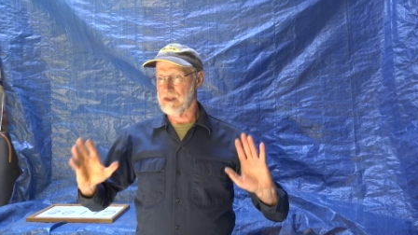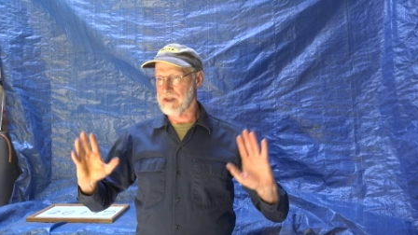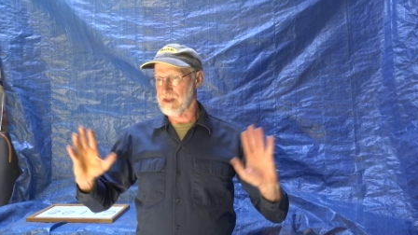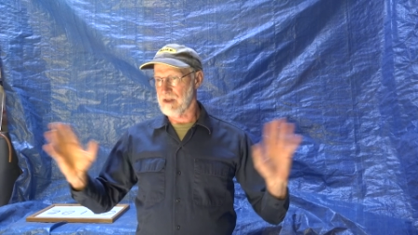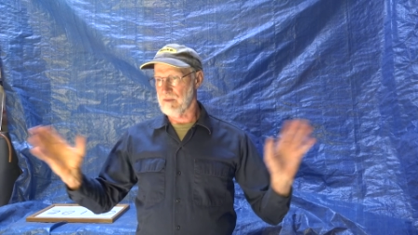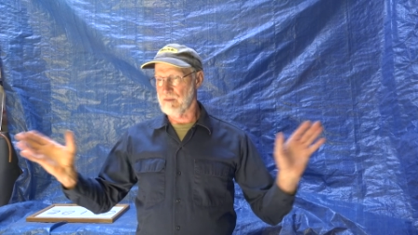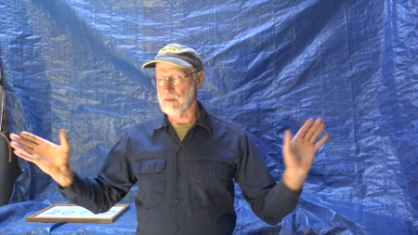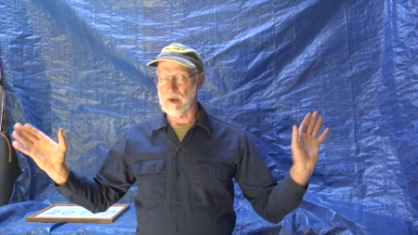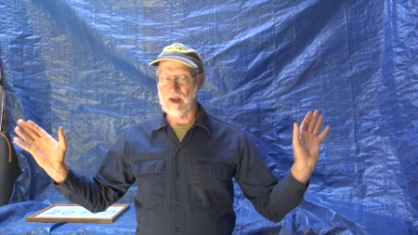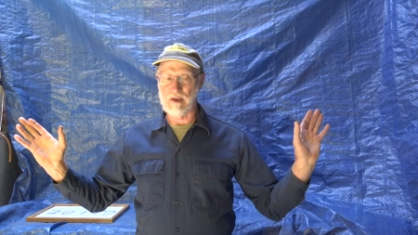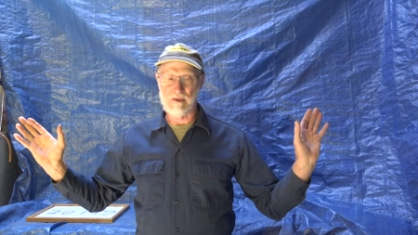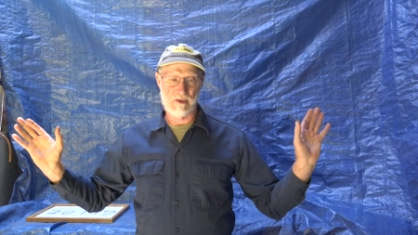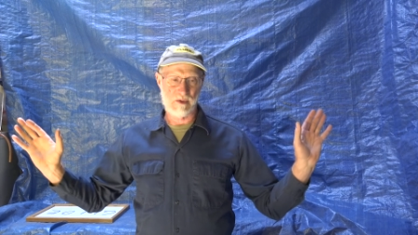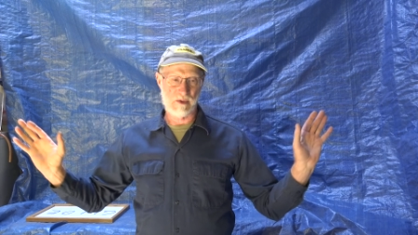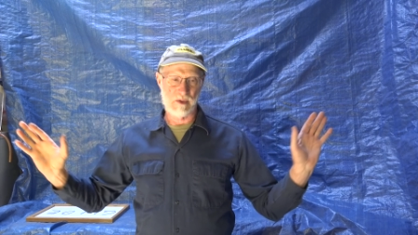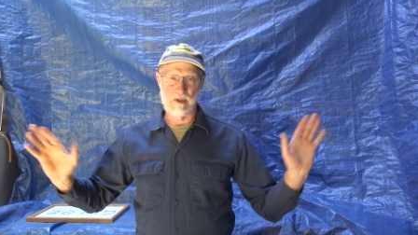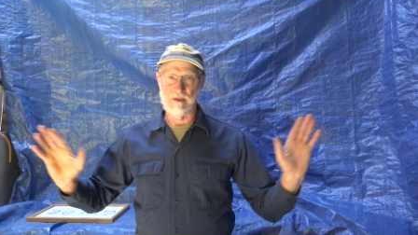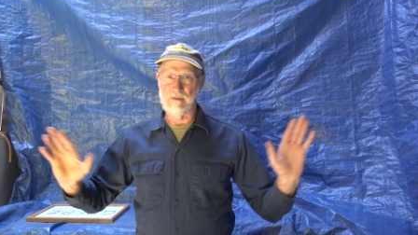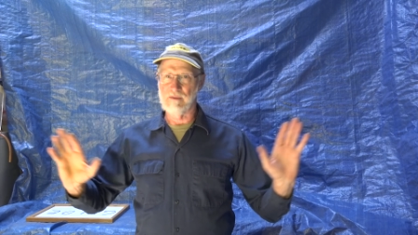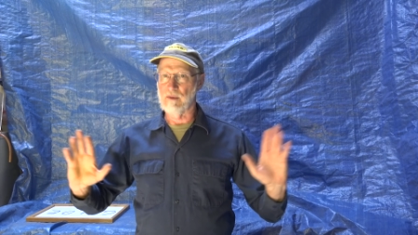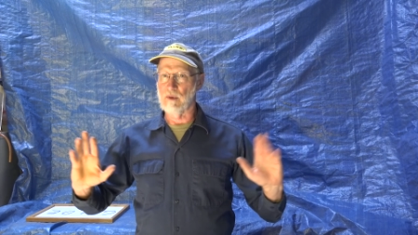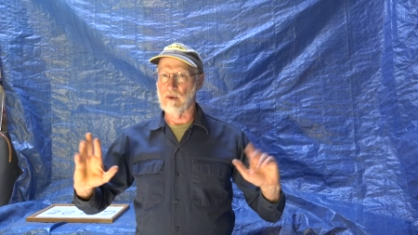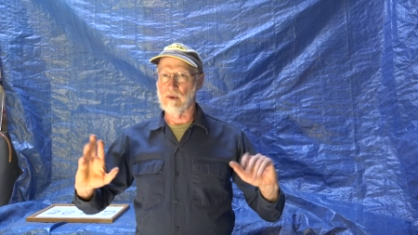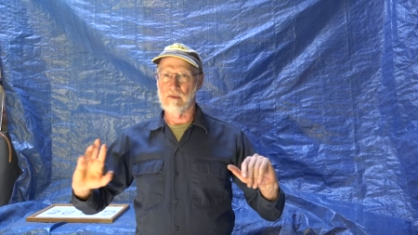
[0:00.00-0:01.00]
sometimes
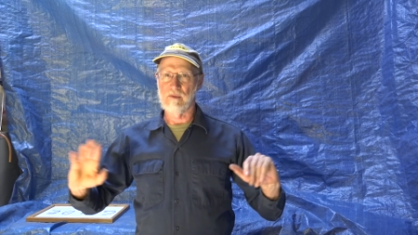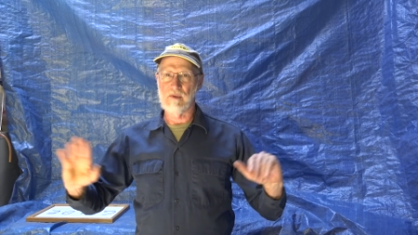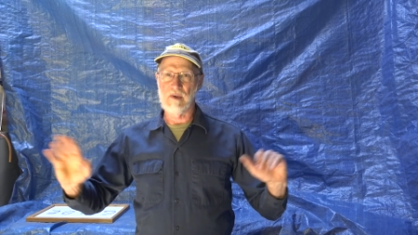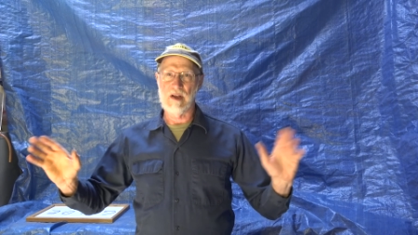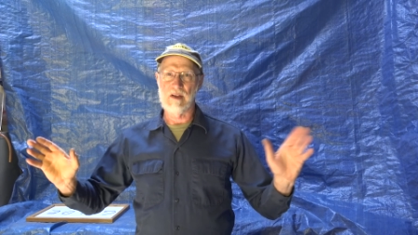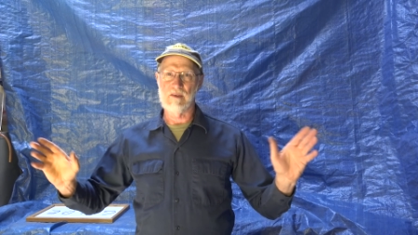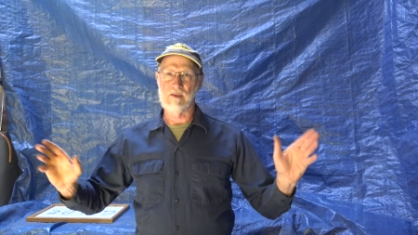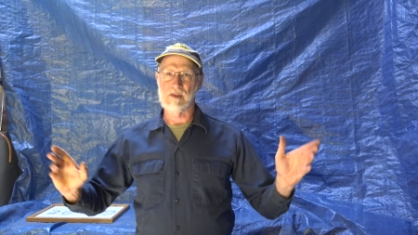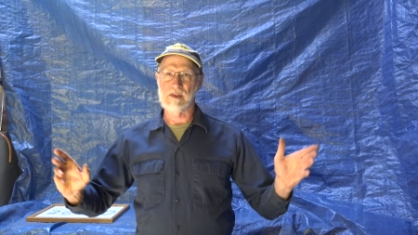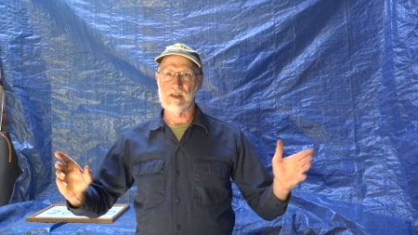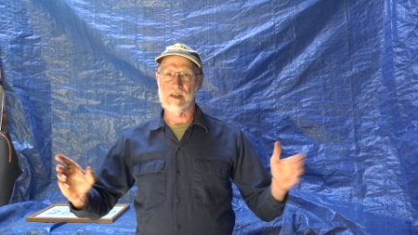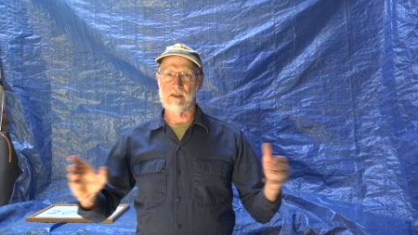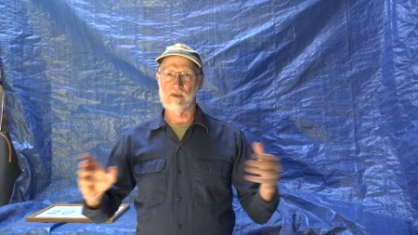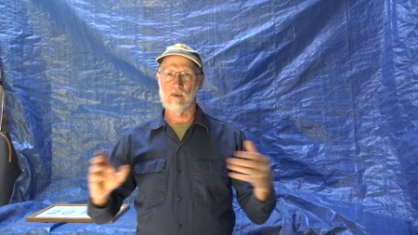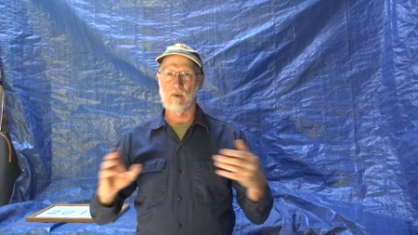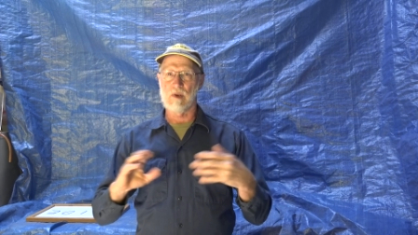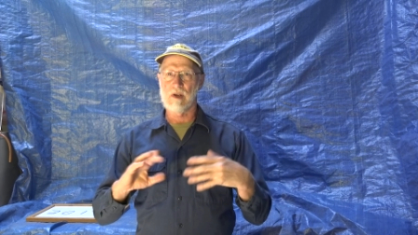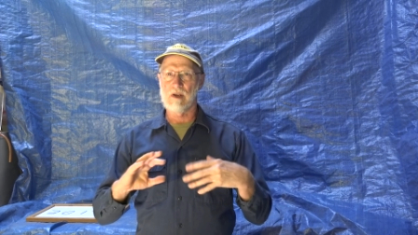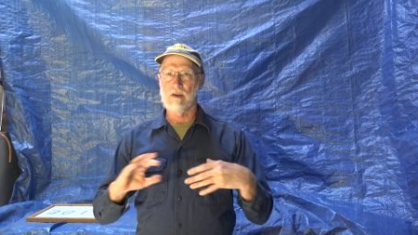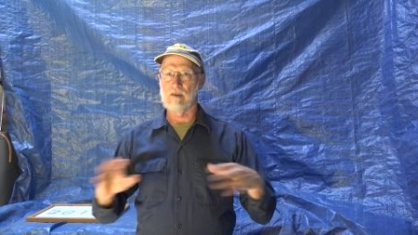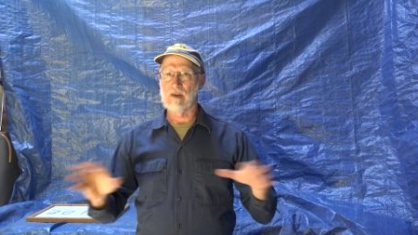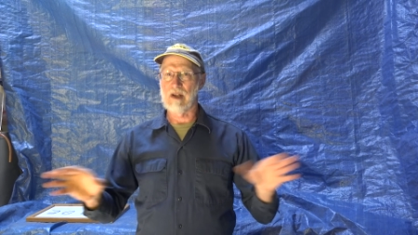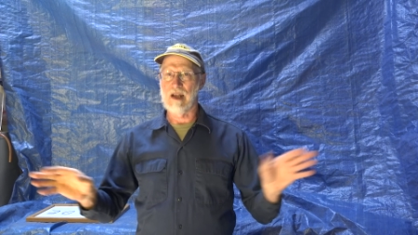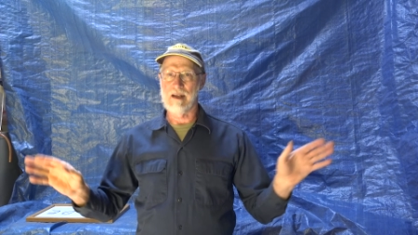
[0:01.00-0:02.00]
three, four, five, six,
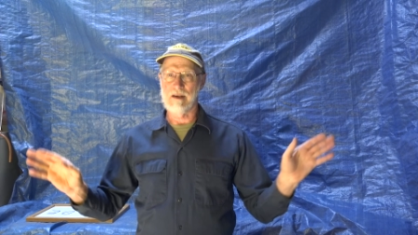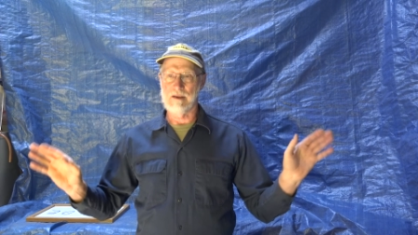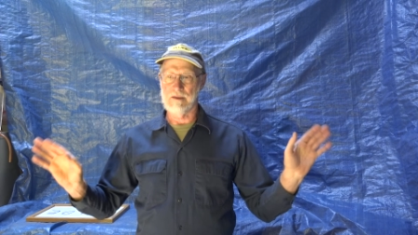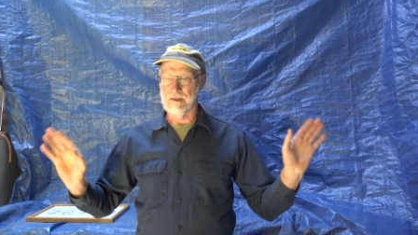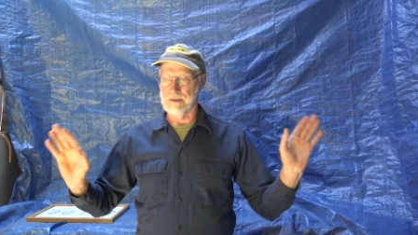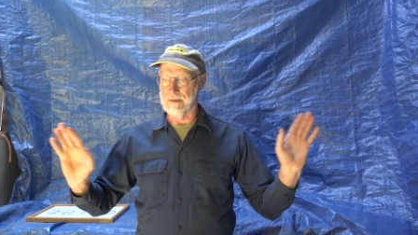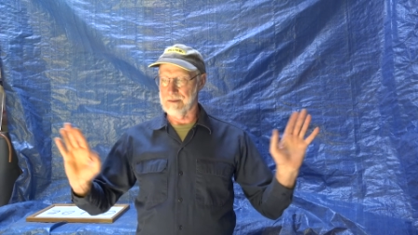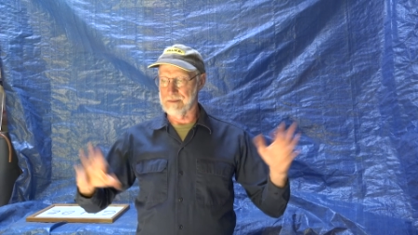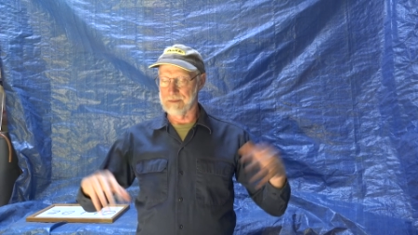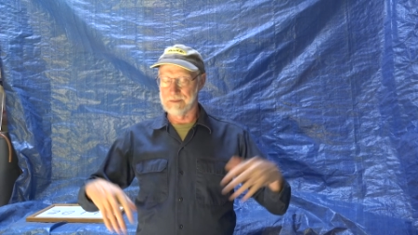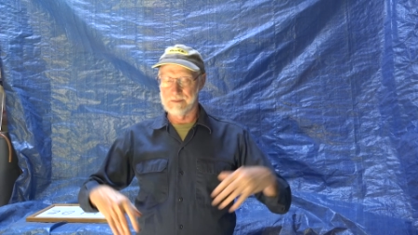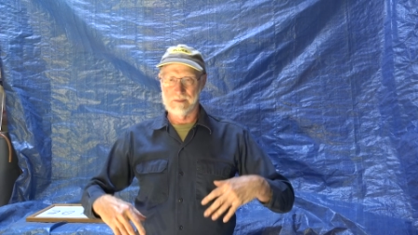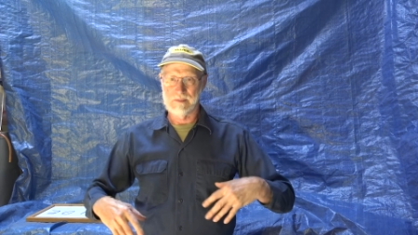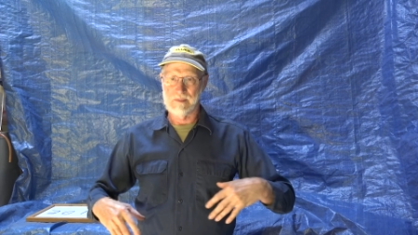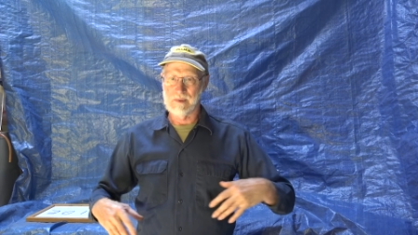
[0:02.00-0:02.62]
whatever, I don't know.